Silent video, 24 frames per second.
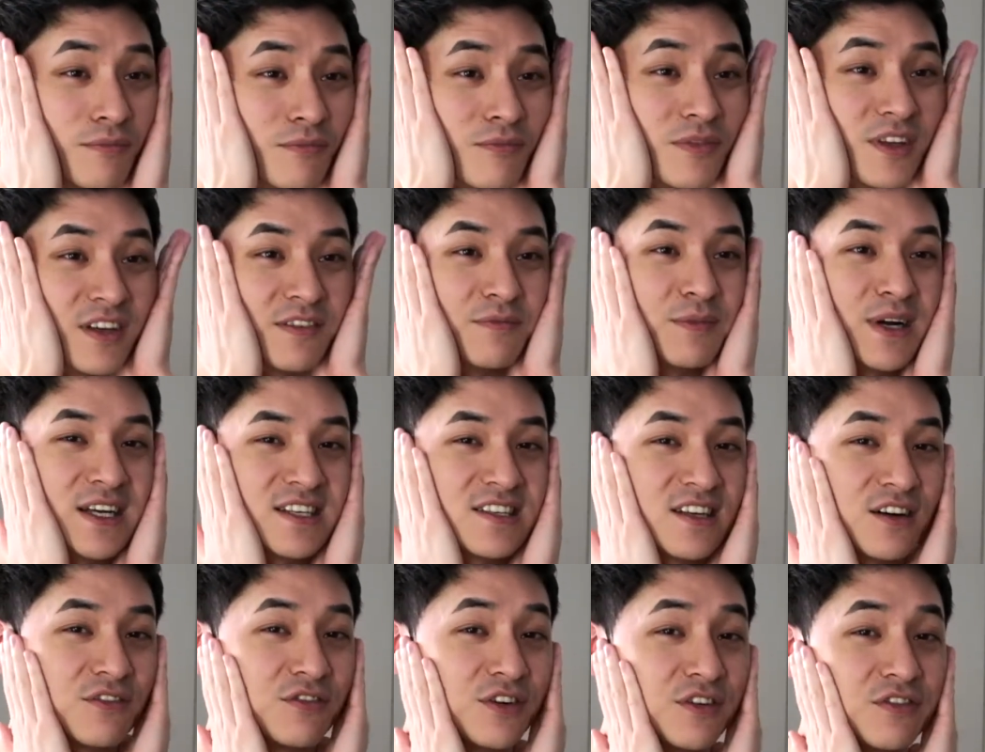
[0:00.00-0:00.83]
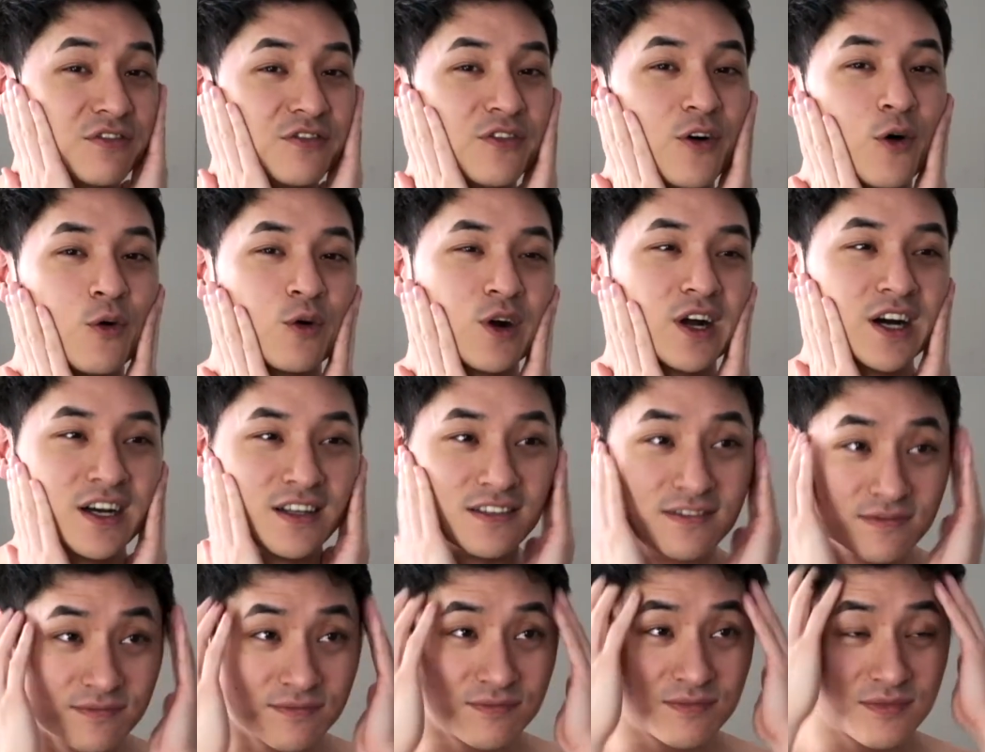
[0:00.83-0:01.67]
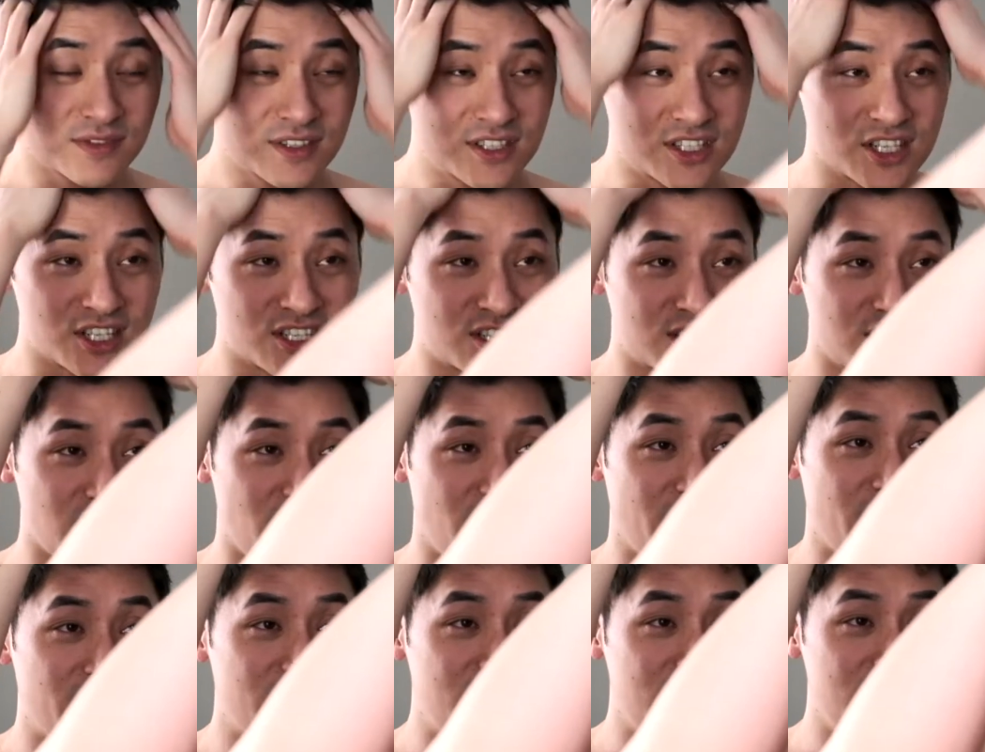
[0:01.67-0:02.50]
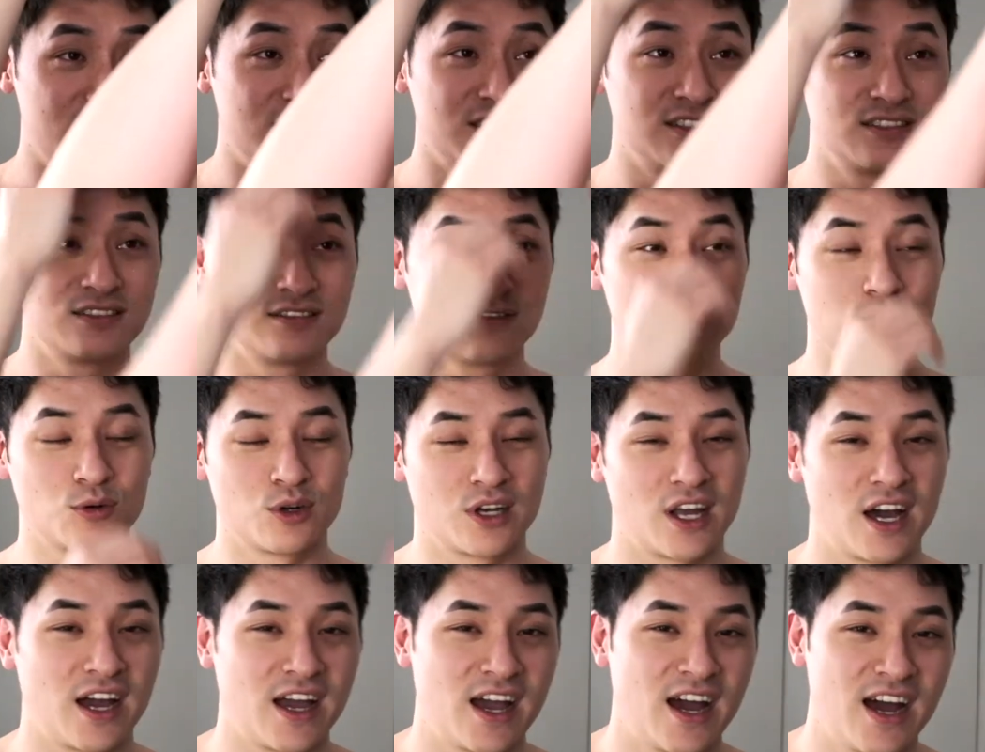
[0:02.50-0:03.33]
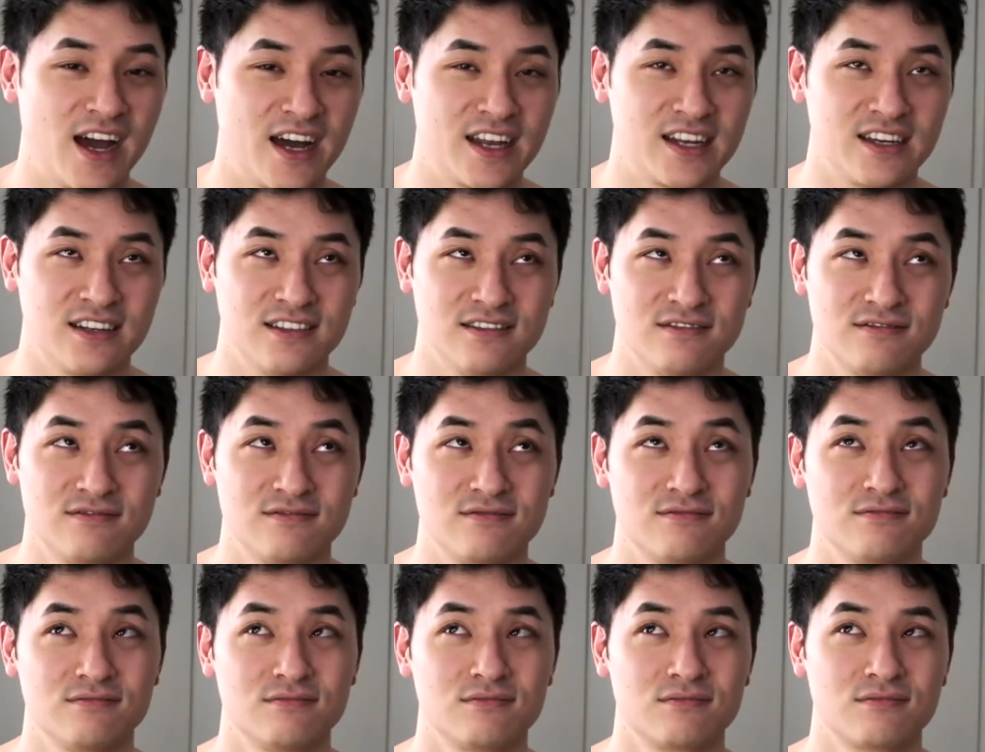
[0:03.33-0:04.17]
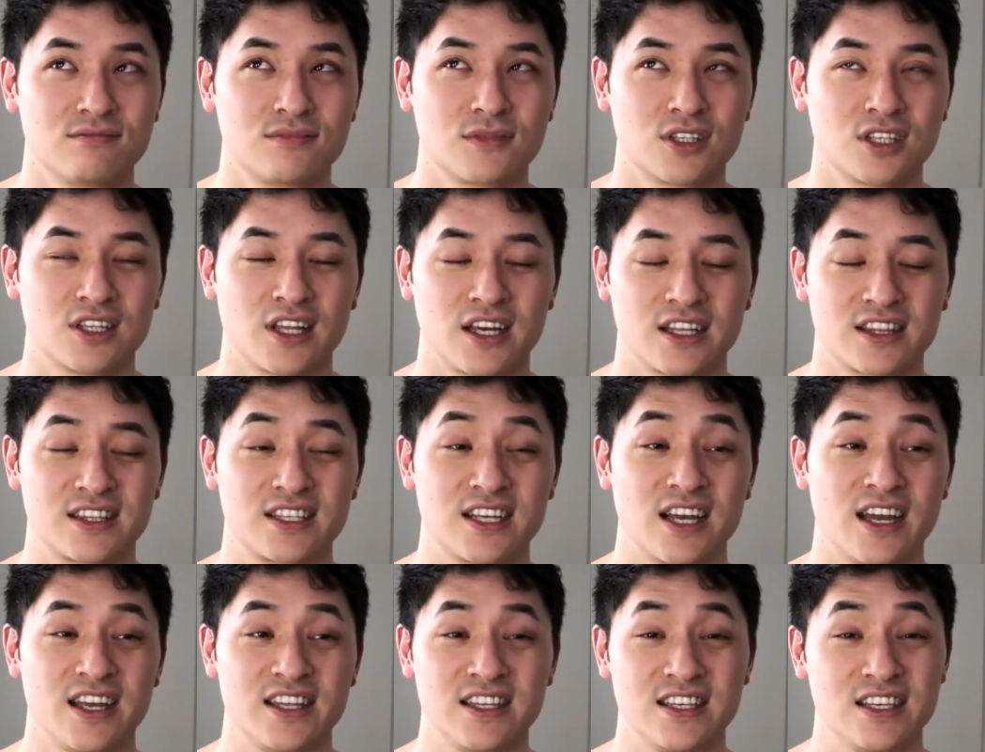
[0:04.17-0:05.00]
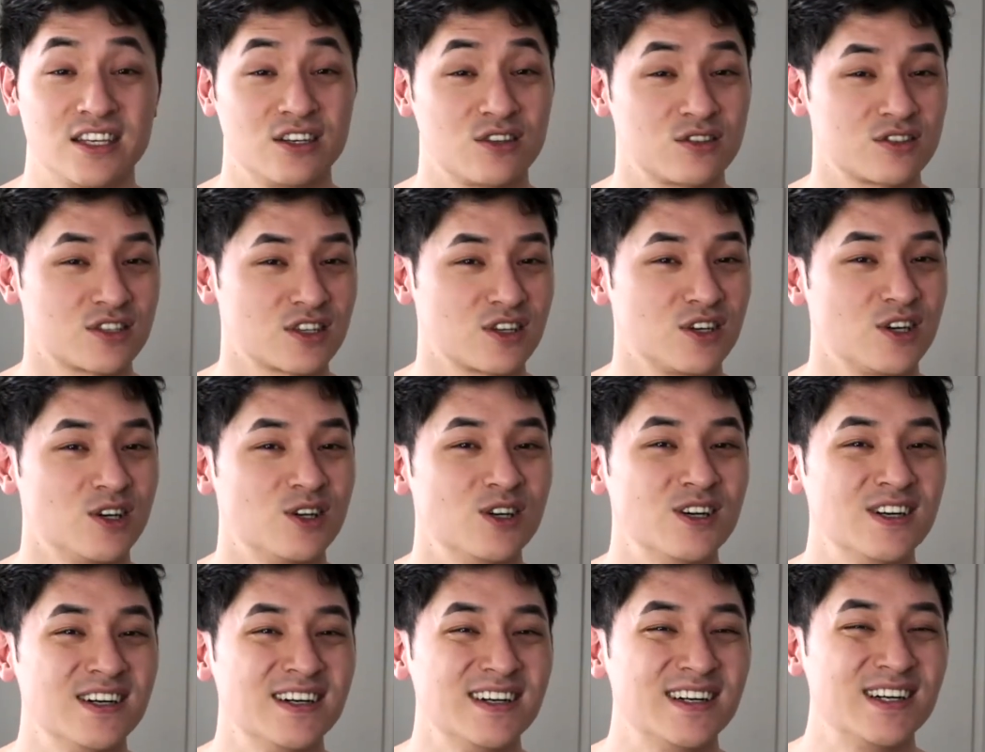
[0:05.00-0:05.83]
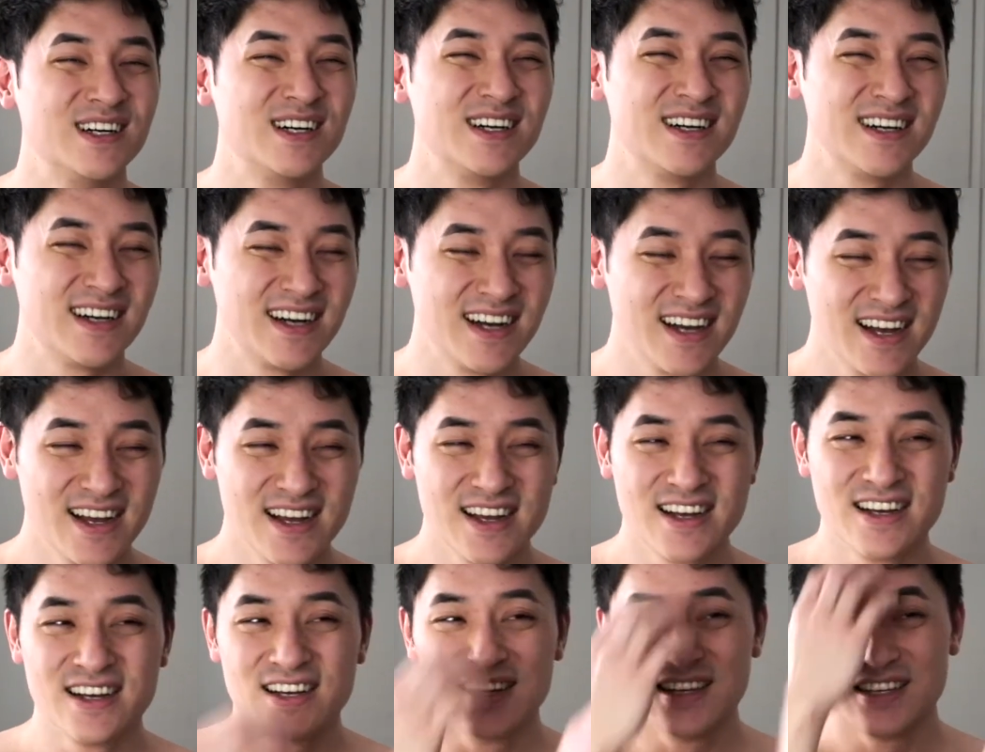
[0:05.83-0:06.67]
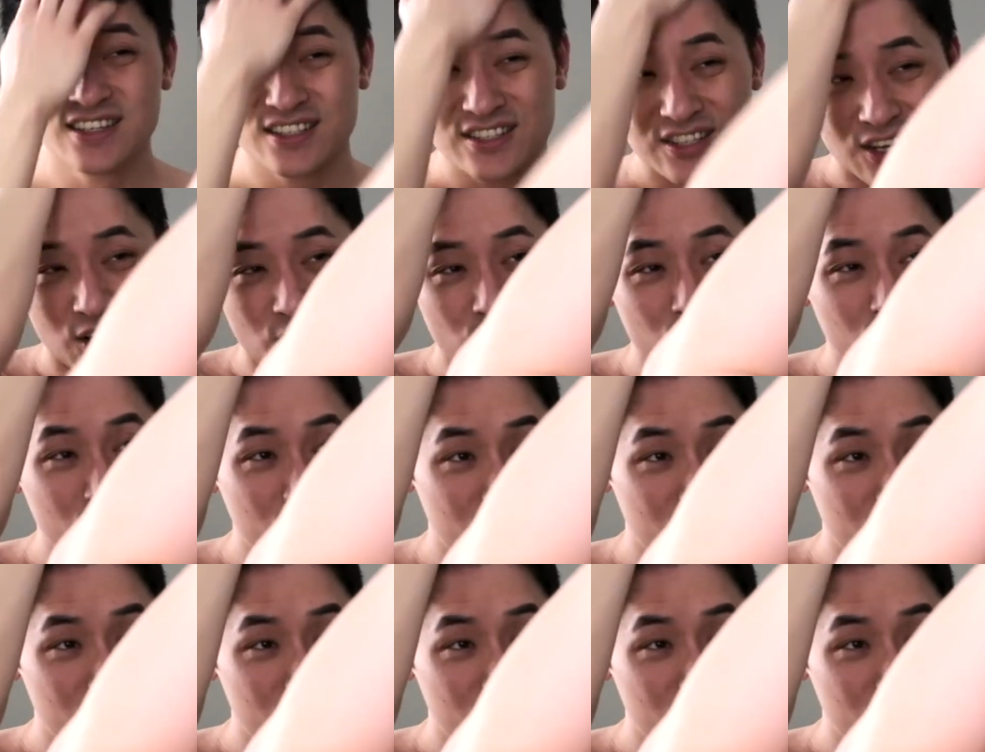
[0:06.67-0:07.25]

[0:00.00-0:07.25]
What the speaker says: give myself a full cut, just like when I had it like 10 years ago. So